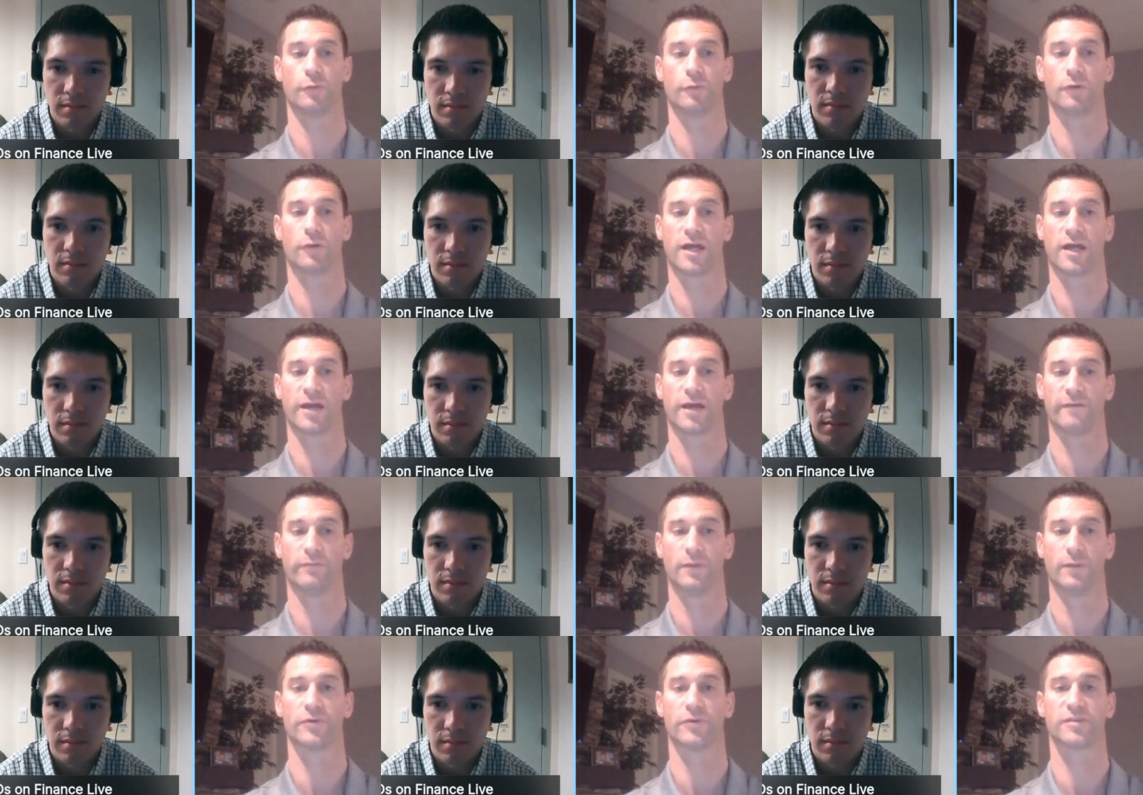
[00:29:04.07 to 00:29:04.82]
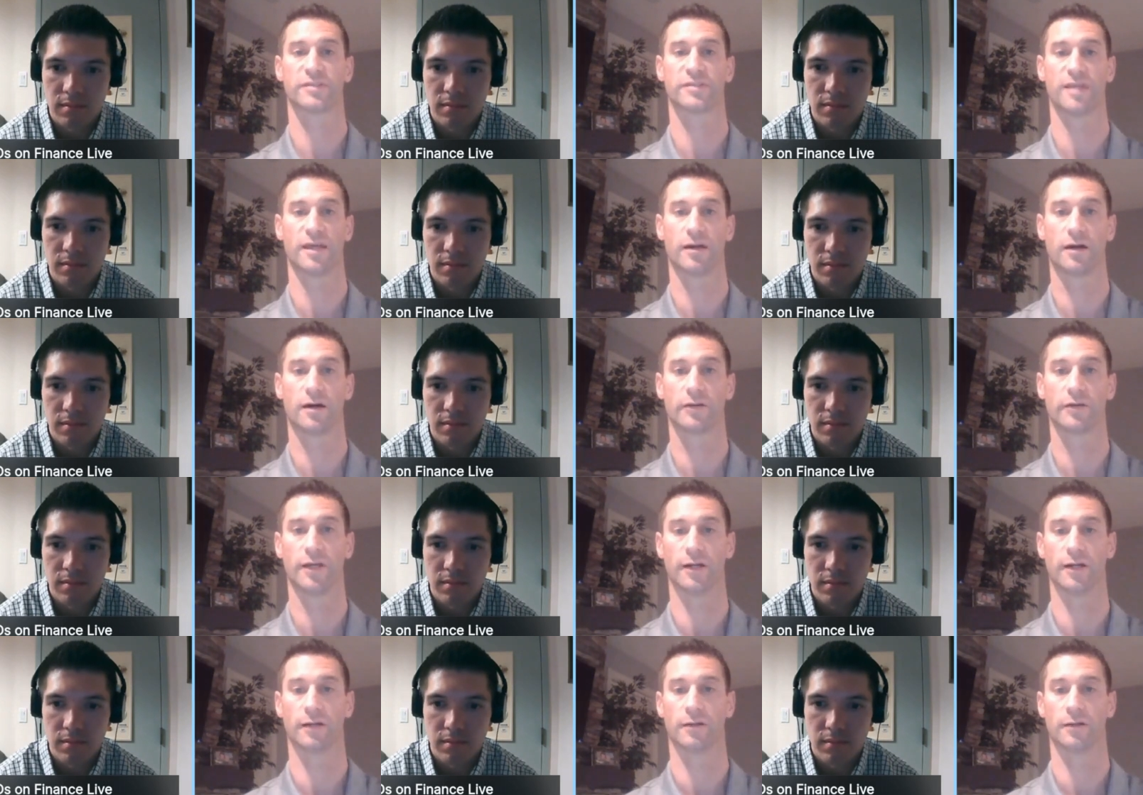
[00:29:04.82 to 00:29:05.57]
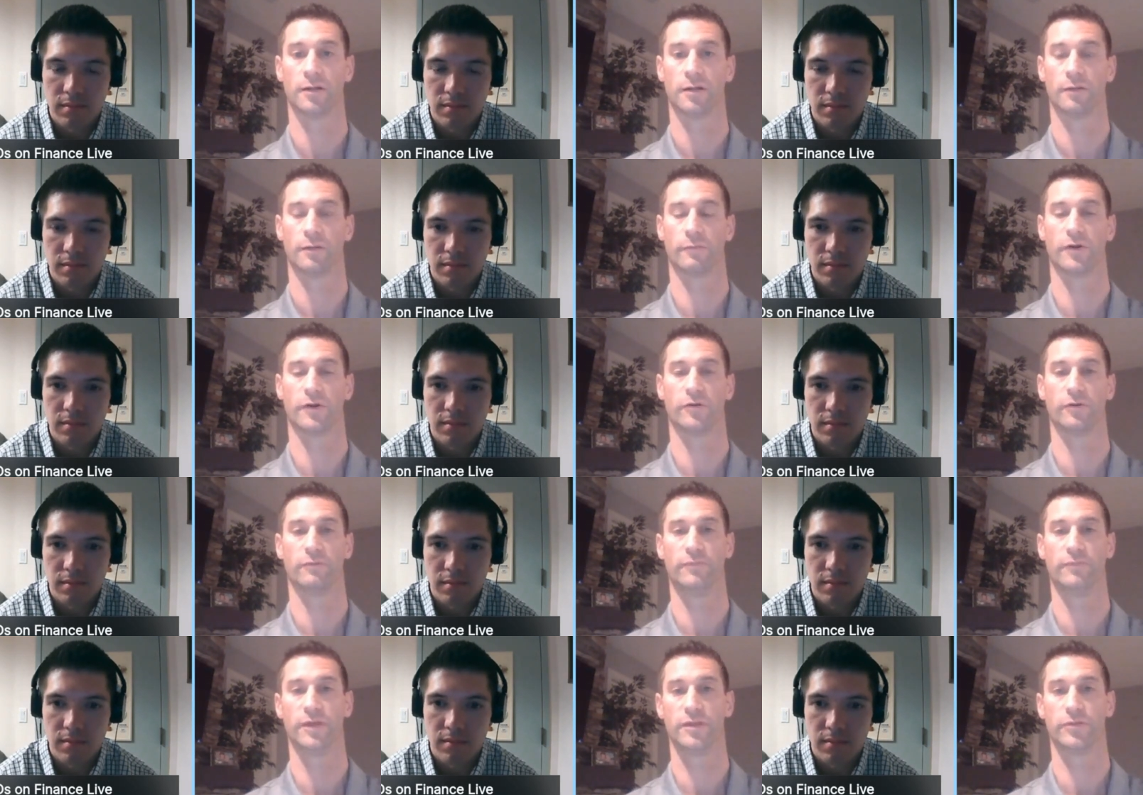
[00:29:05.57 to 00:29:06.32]
Speaker 1: you want to have people stay on there
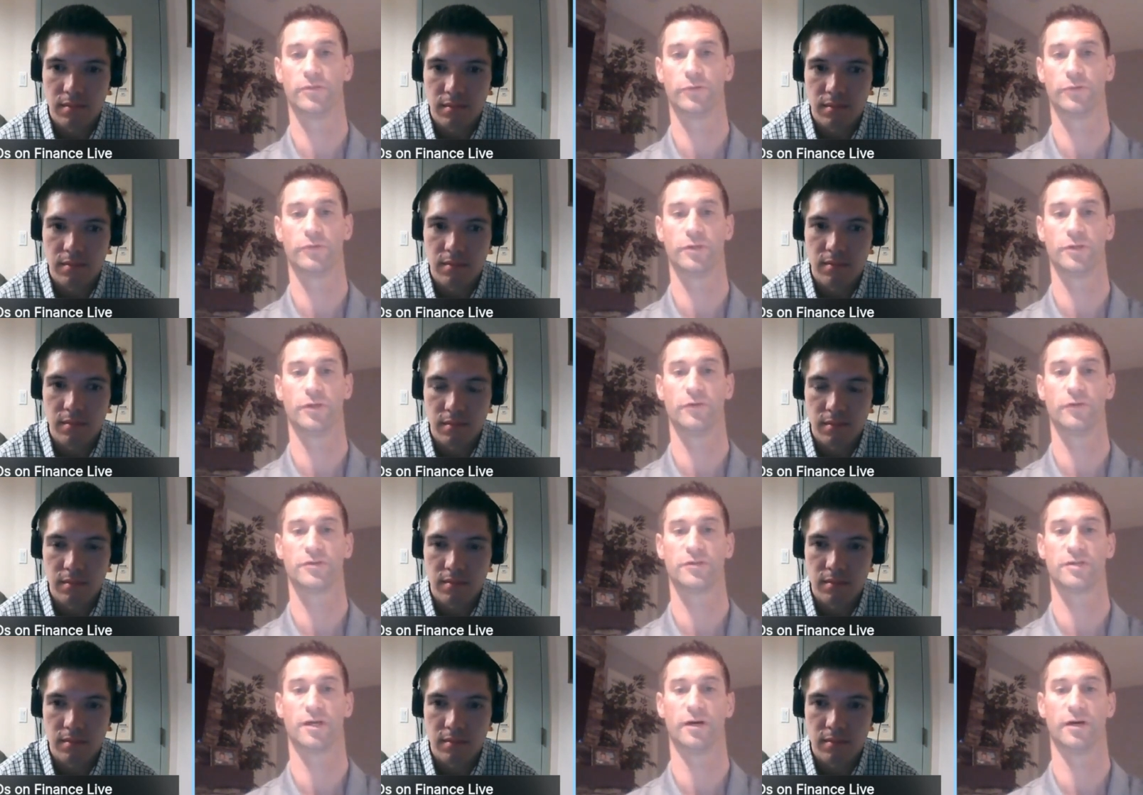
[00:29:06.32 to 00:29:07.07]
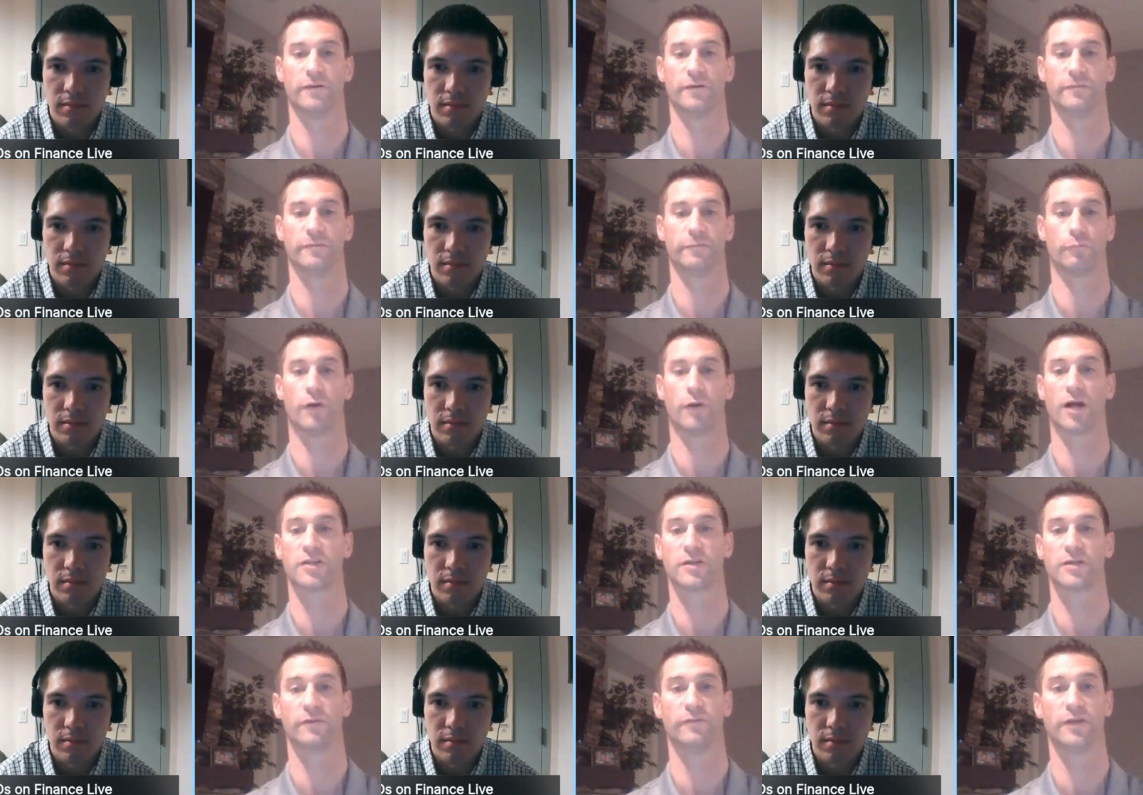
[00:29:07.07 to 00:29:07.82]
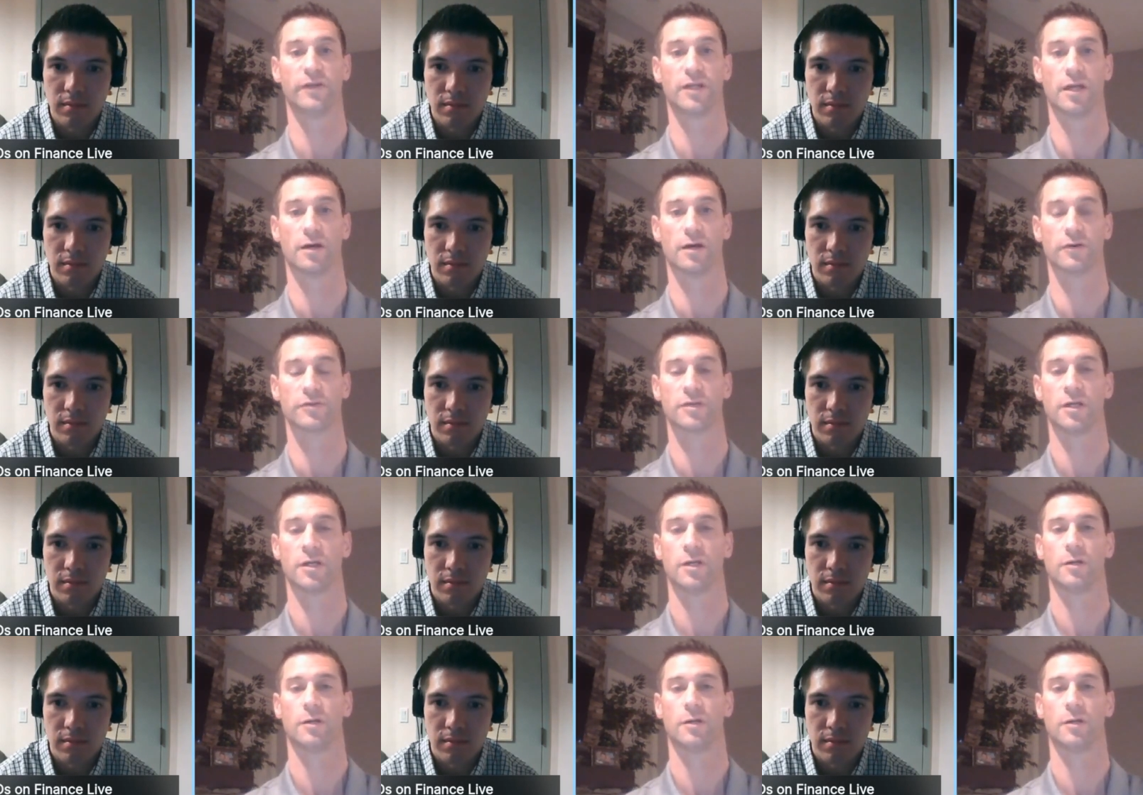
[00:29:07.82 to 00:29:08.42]
whether it be through the use of watching videos